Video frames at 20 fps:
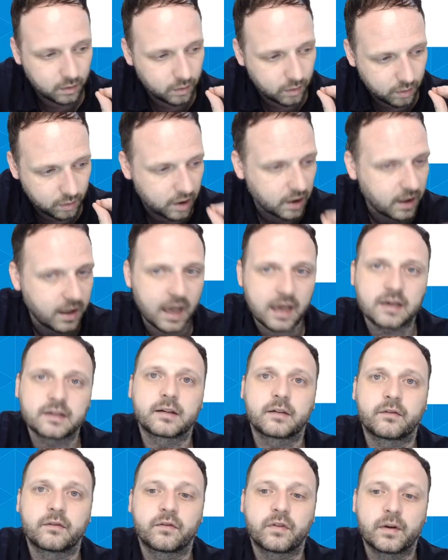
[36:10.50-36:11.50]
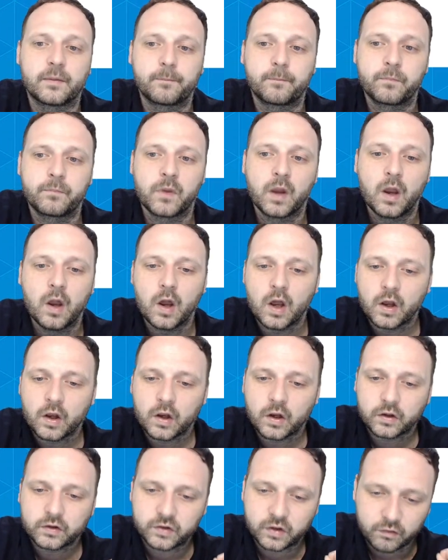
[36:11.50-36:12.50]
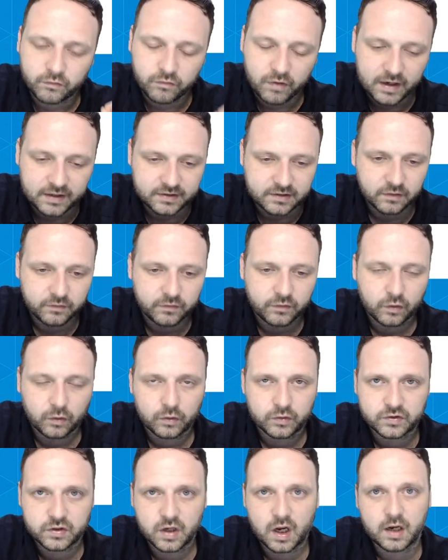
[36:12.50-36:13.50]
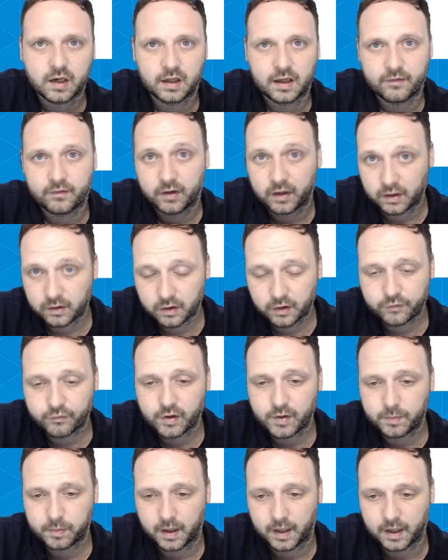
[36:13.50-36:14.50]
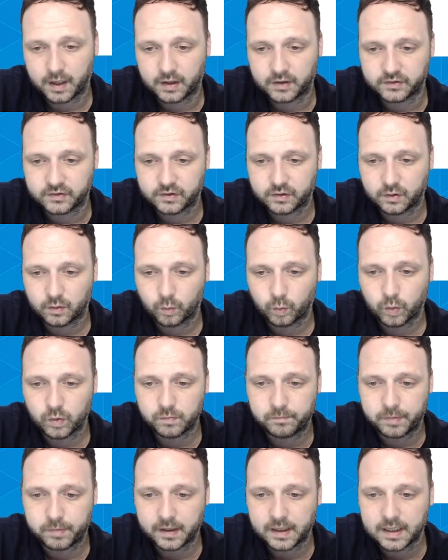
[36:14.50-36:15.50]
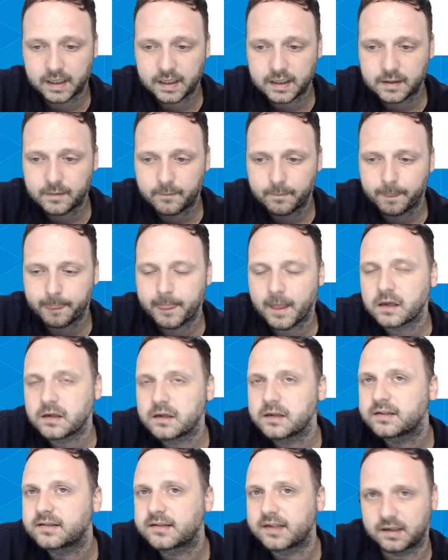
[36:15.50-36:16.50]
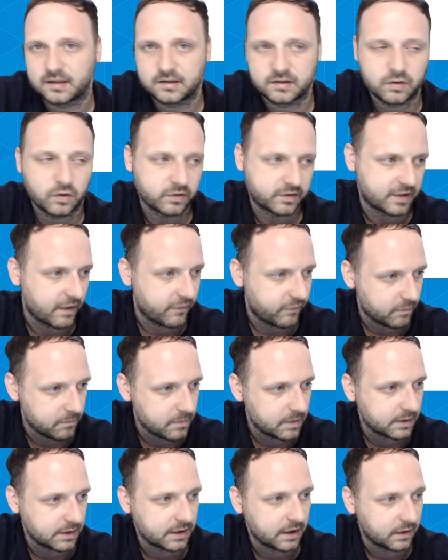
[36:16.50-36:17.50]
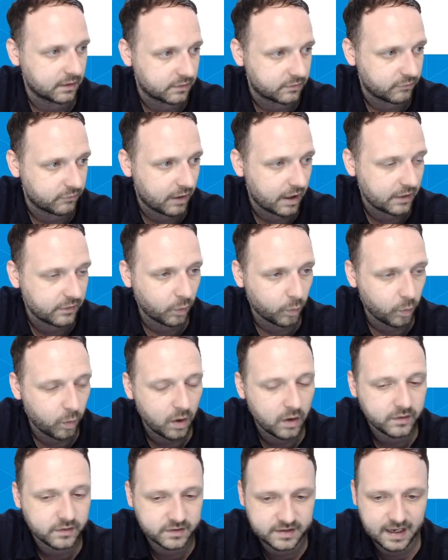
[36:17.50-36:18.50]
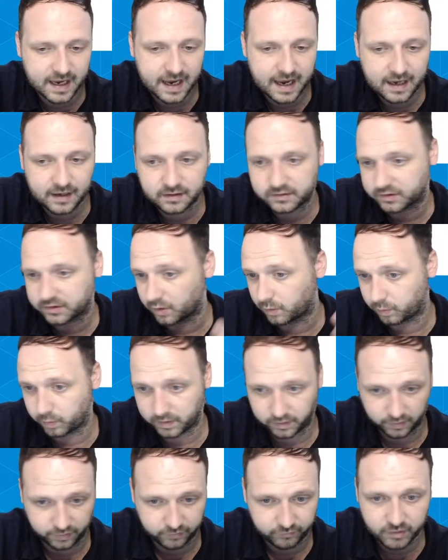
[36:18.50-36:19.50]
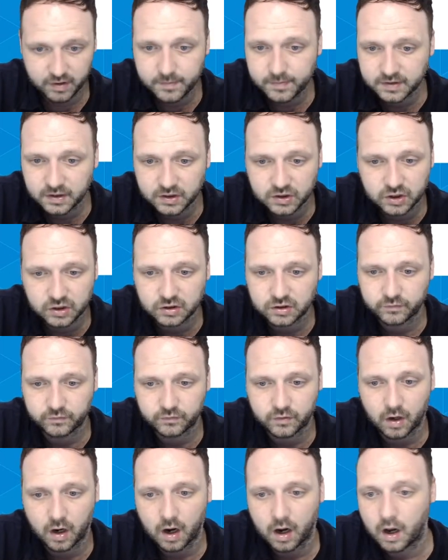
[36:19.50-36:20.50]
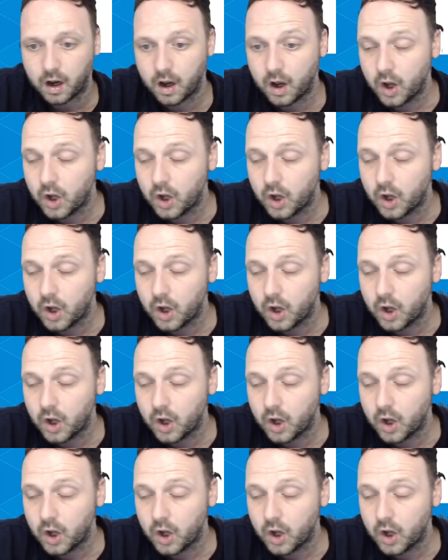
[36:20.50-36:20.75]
can get you something. So the rest of your starting 11, the other 3 players would be your 6 or 7 millions, right? The ones that, so with the 3 positions you've got,